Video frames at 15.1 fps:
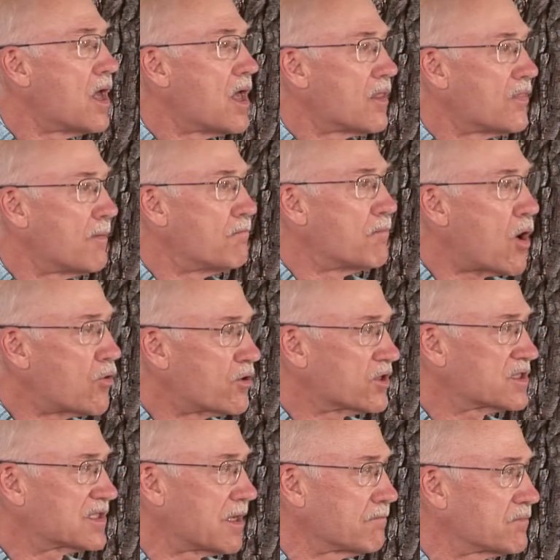the motor
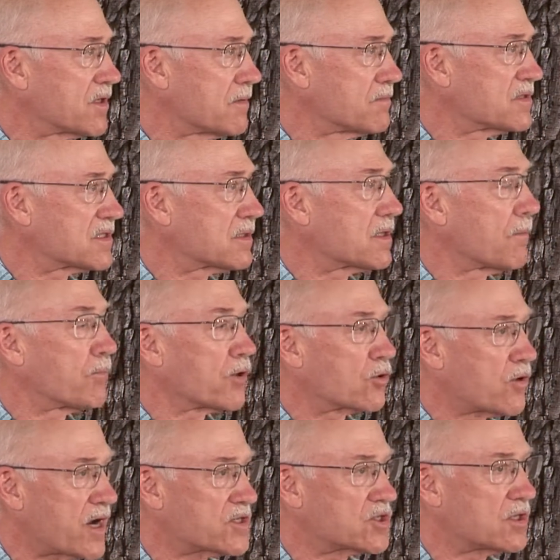symptoms, the
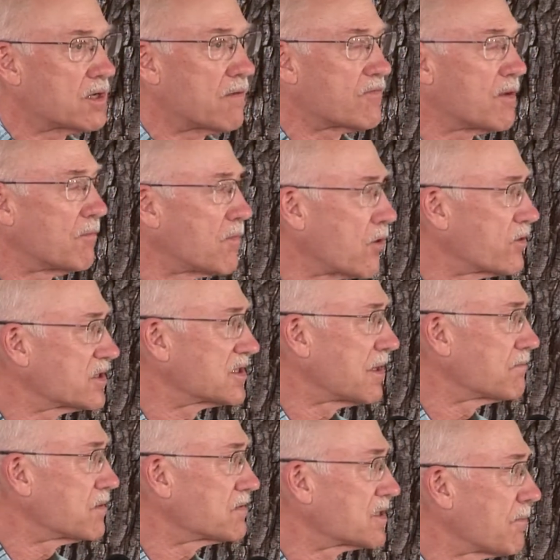progression of the motor
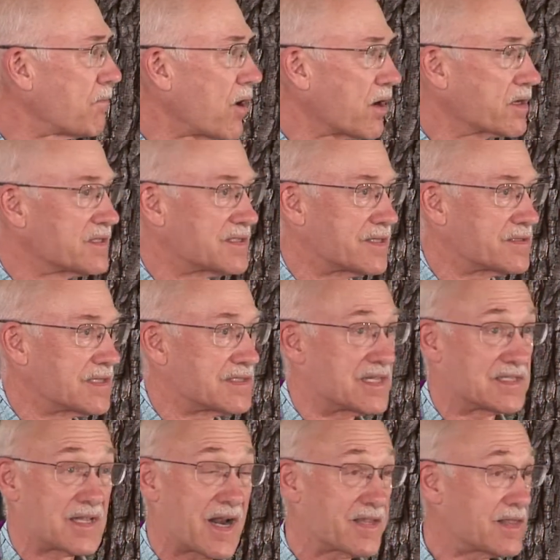symptoms of Parkinson's disease.
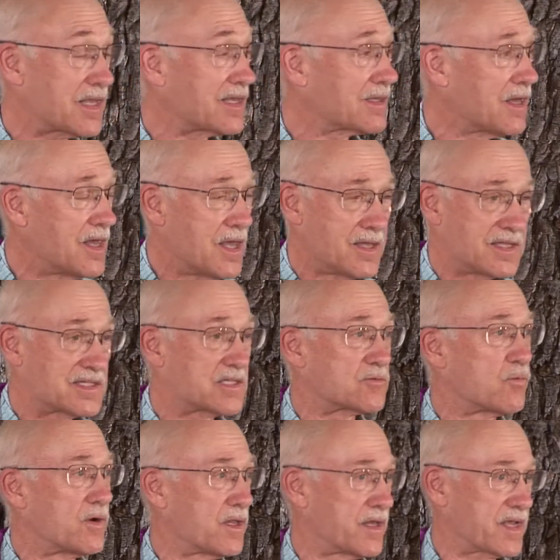And I think this is
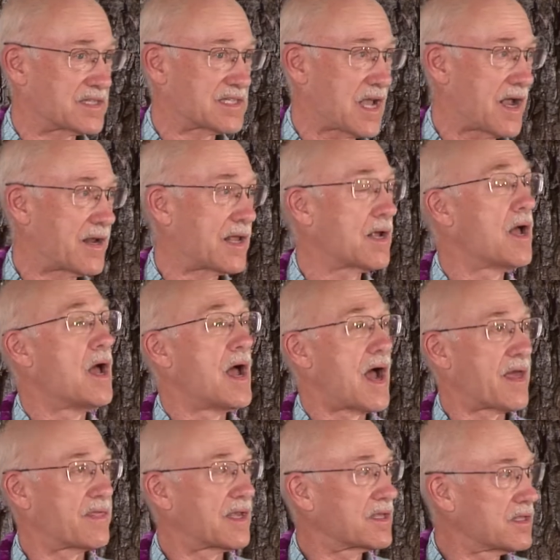really exciting. I
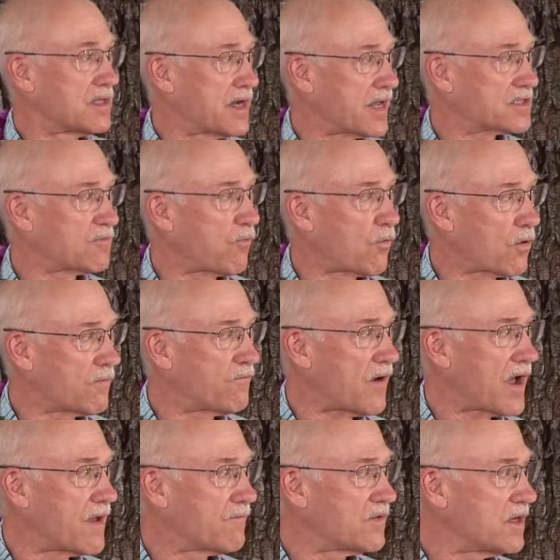think in the next 4 or
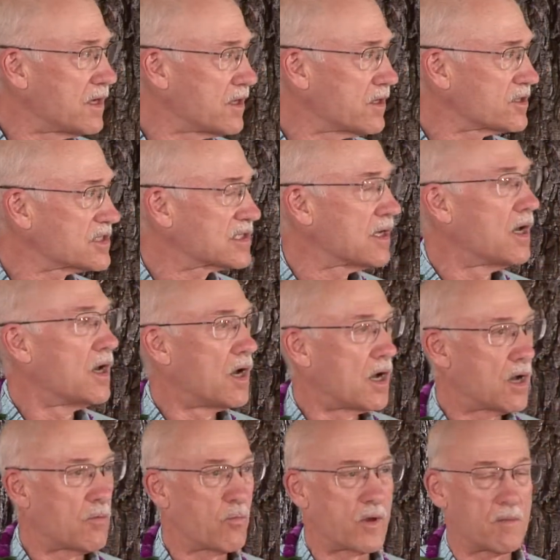5 years,
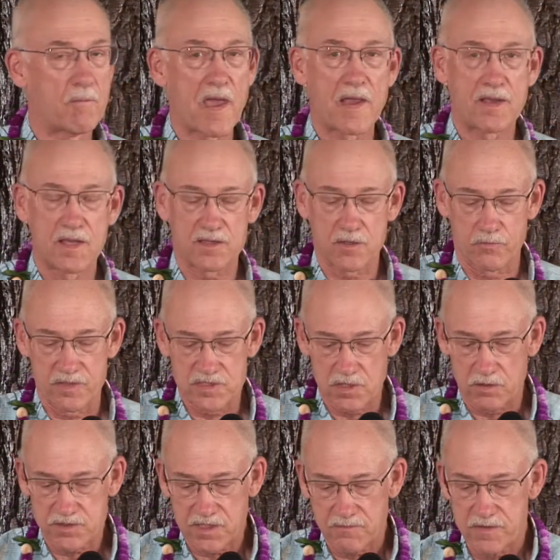we may get the
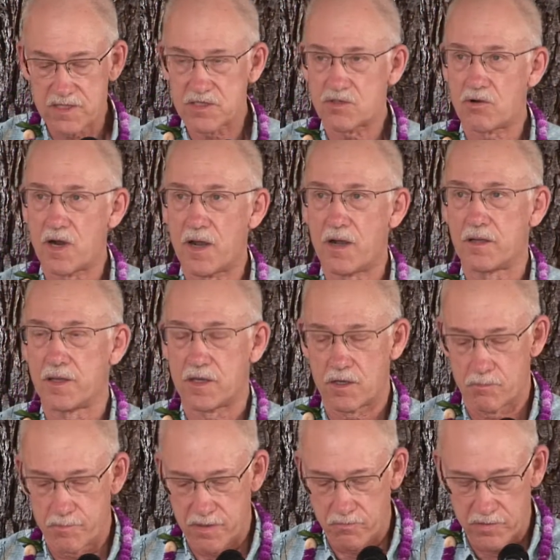results of this trial, and it'll
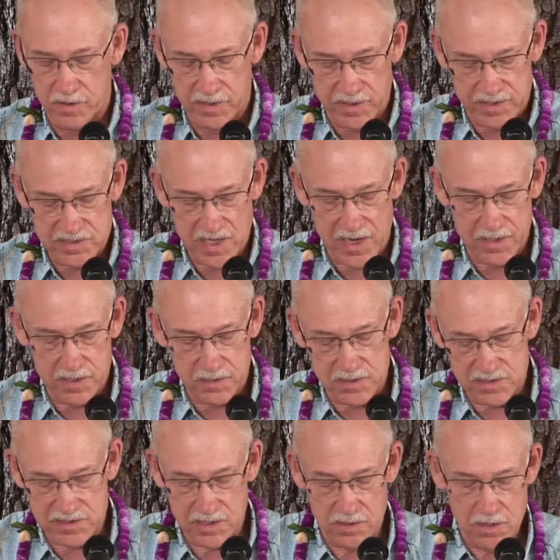be really exciting to
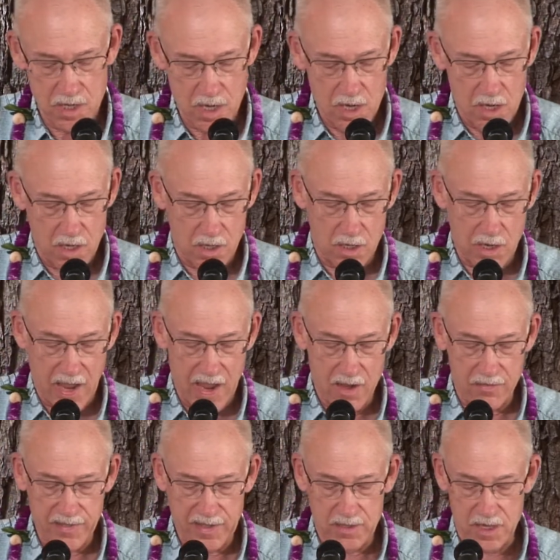see how
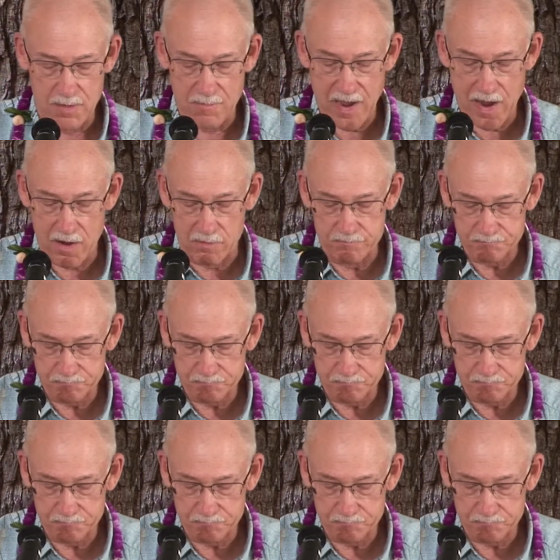they come out.